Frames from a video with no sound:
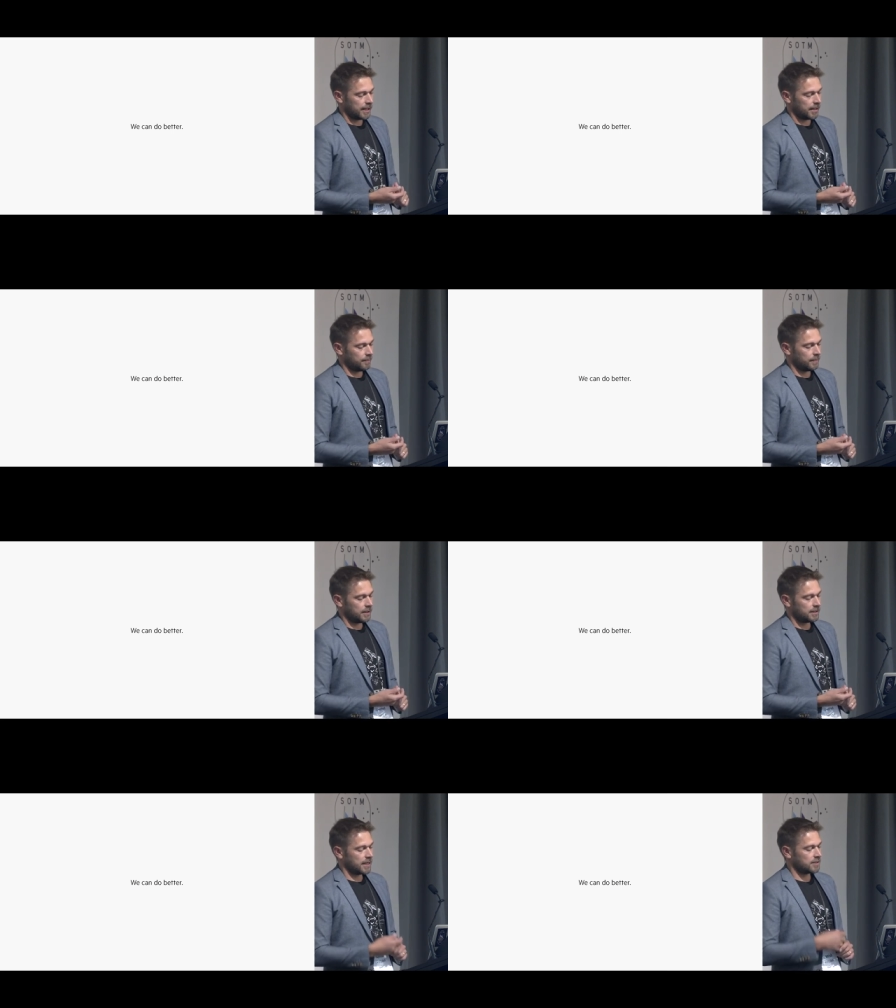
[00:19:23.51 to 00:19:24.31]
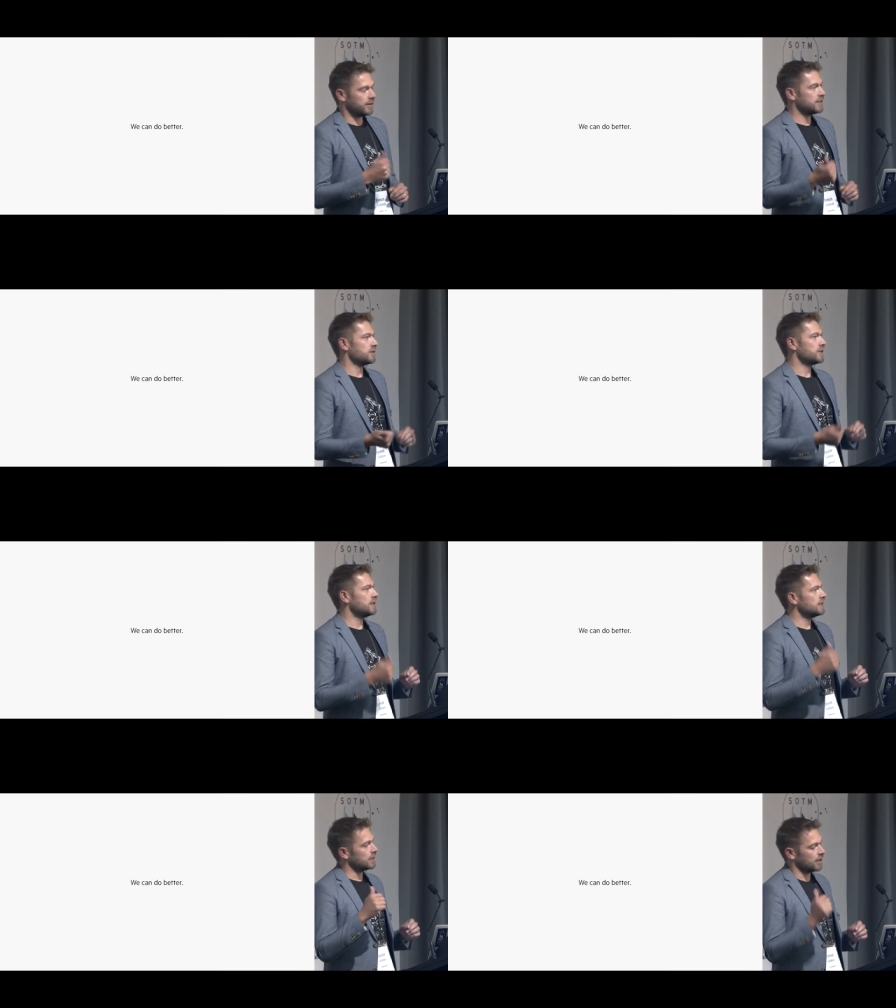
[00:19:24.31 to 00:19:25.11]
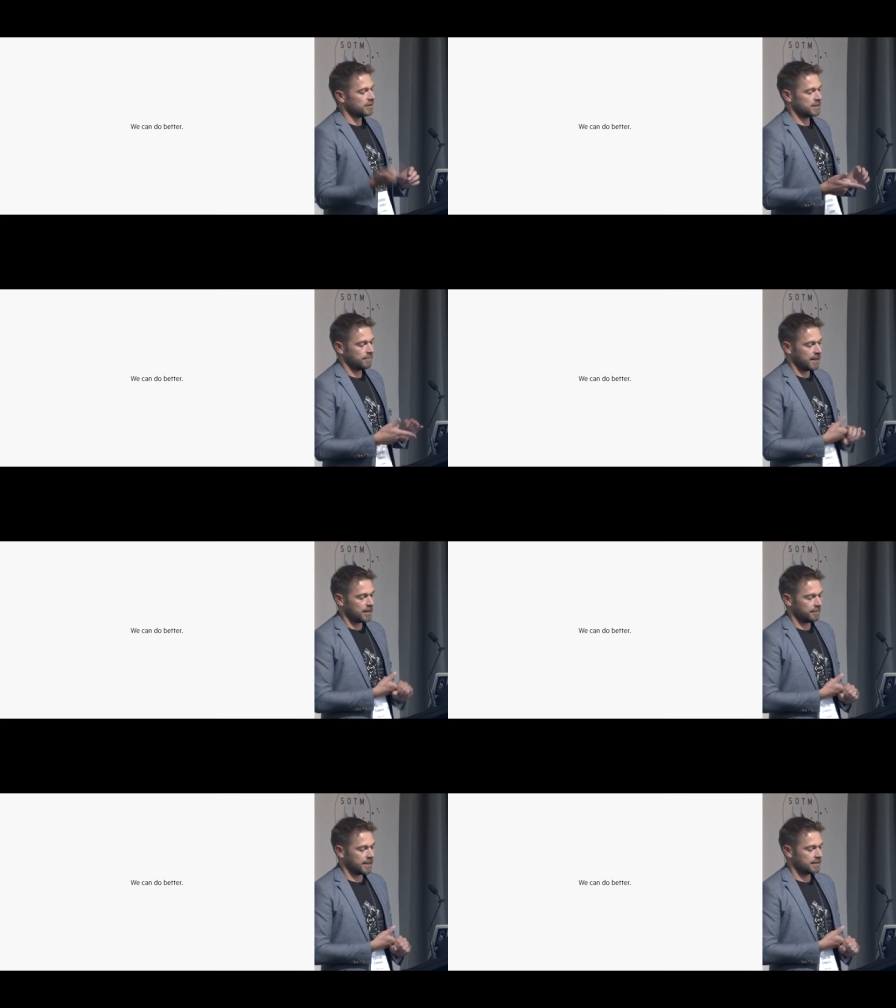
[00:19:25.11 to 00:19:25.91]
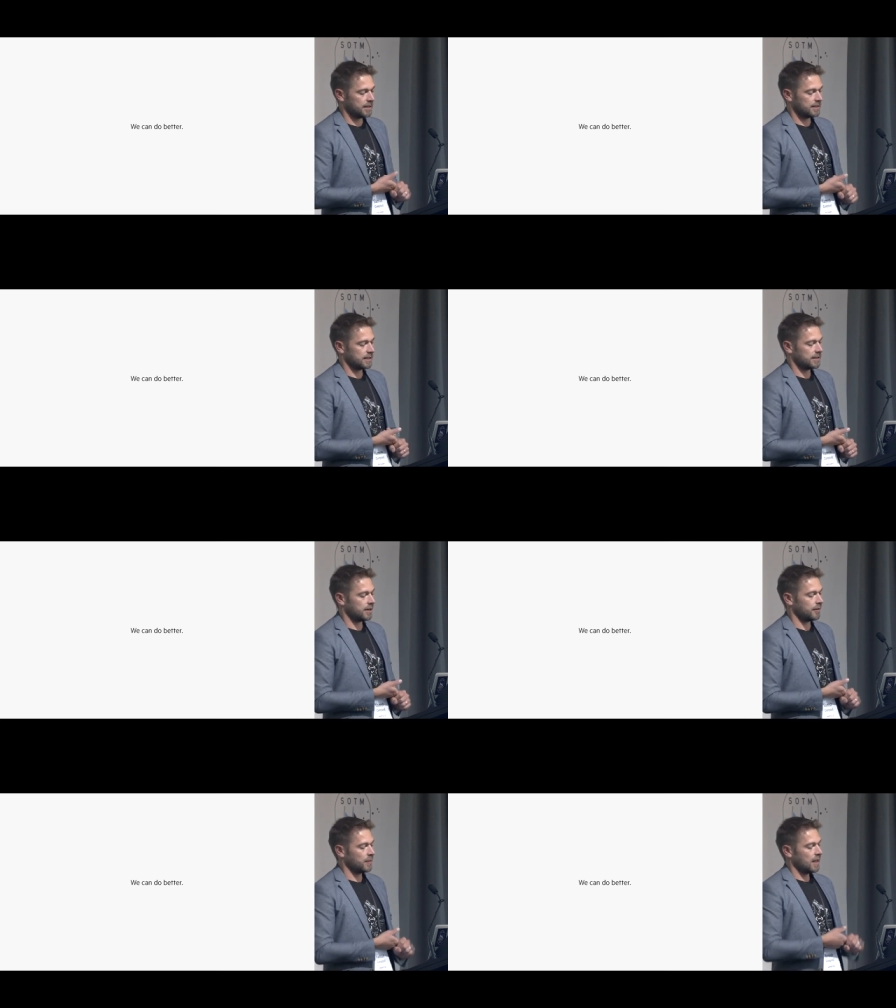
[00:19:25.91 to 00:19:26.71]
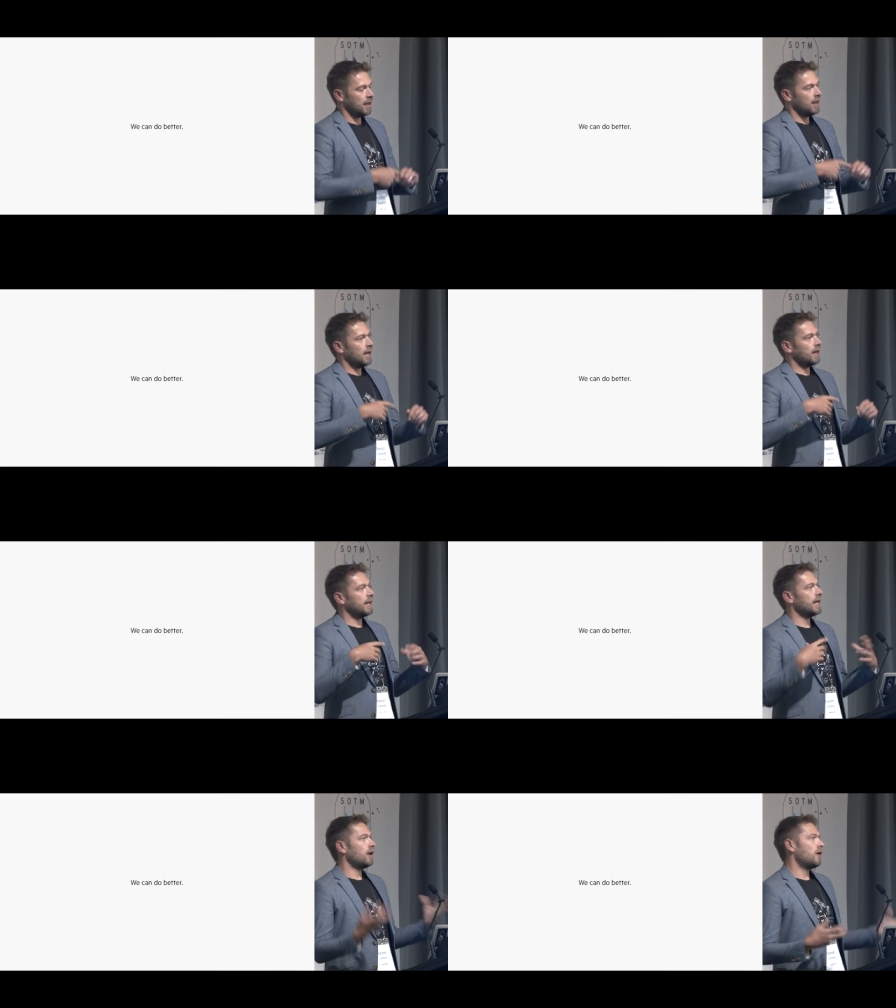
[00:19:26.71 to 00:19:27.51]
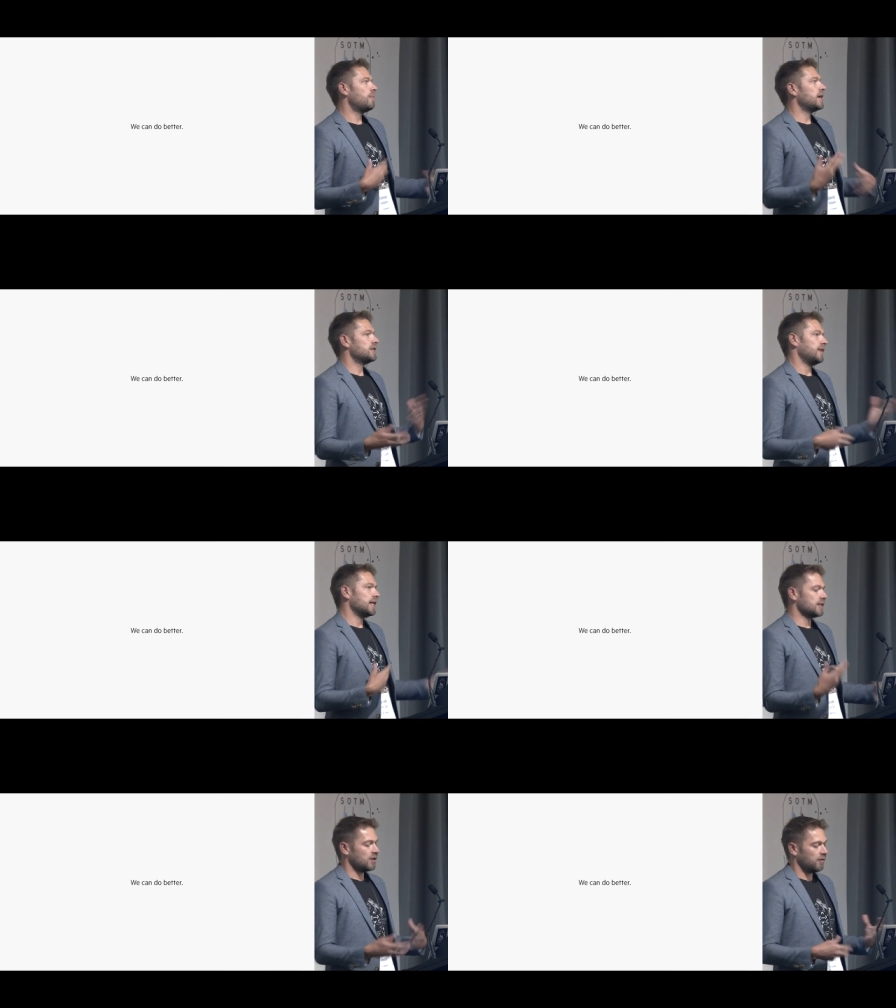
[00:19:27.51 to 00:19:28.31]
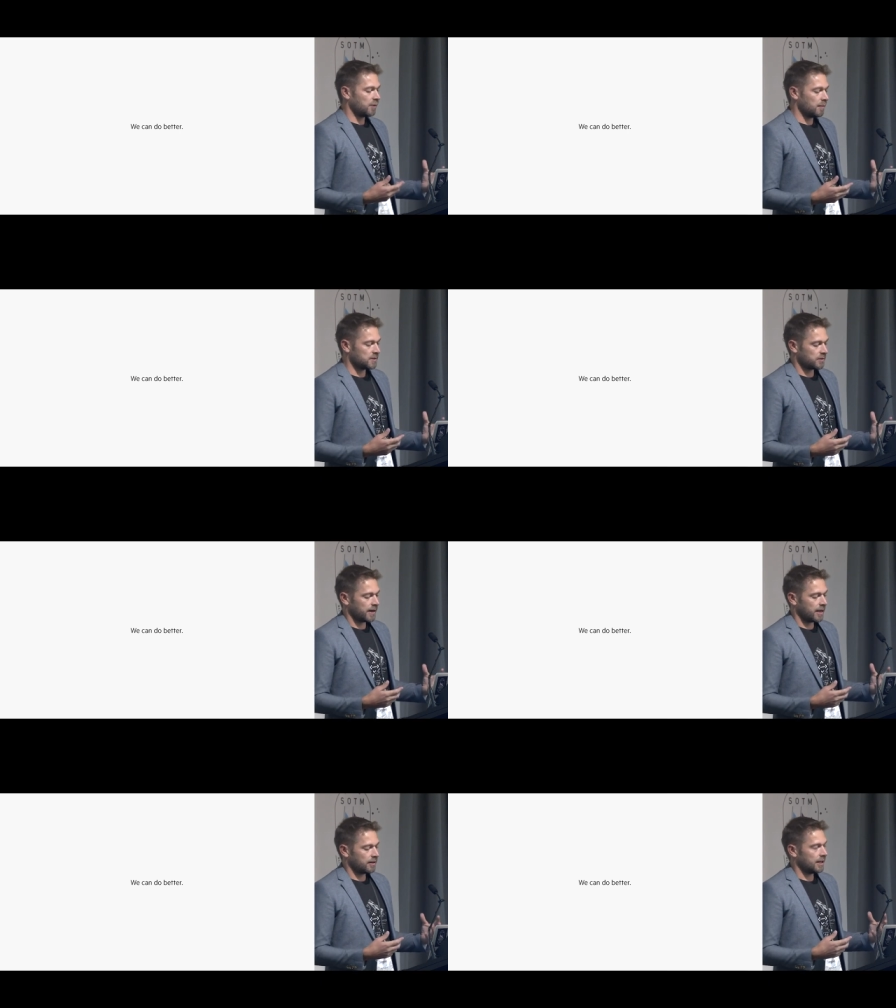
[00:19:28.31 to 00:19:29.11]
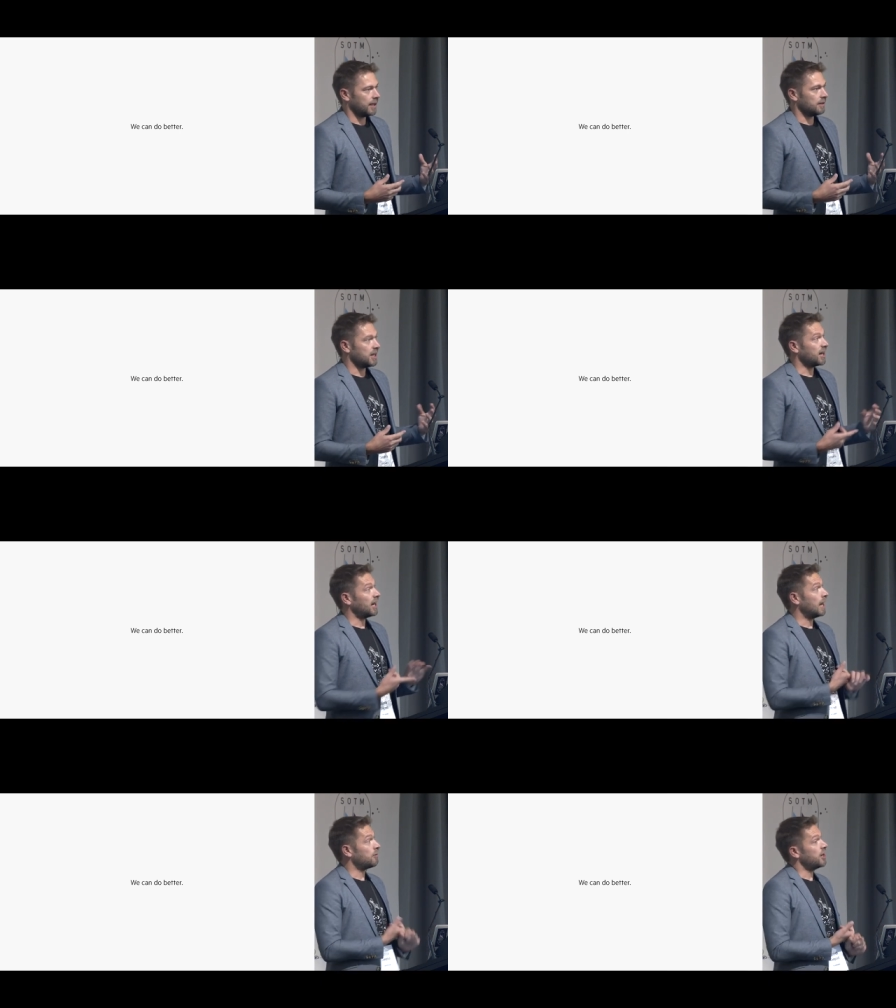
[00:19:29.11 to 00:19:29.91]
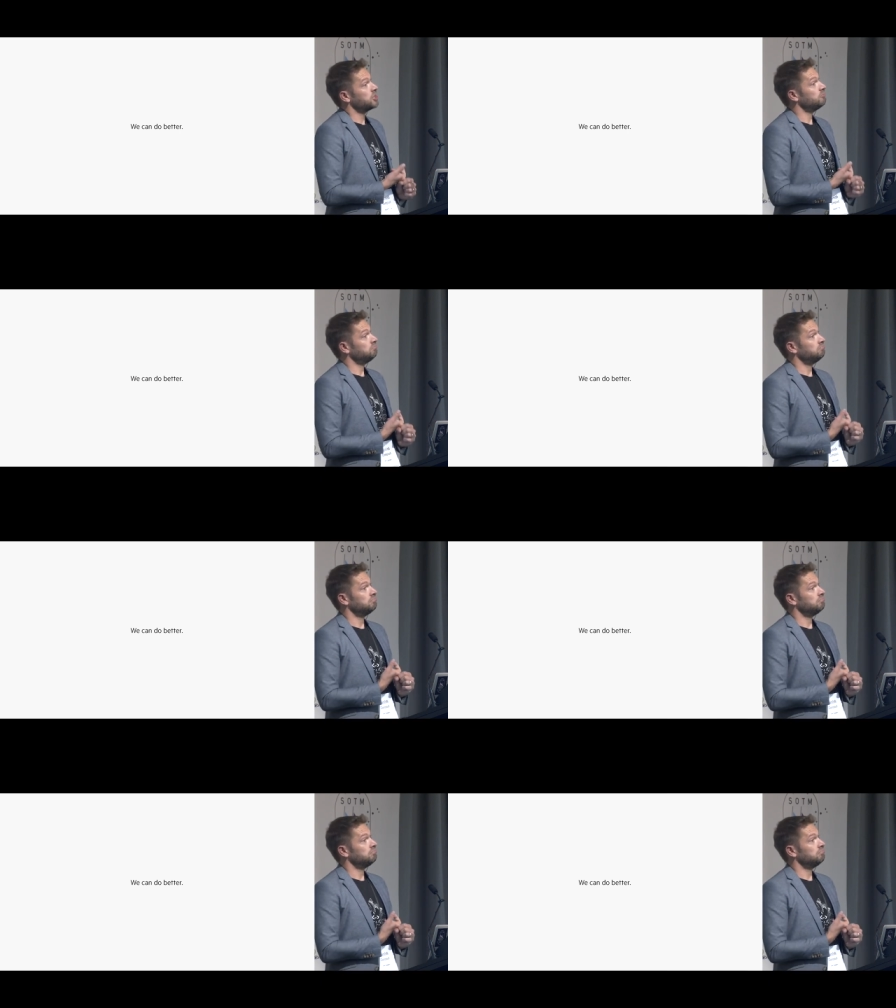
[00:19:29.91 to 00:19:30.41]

Um, it takes resources and constant man maintenance, et cetera, let alone a bunch of unsolved problems around uh, data collaboration.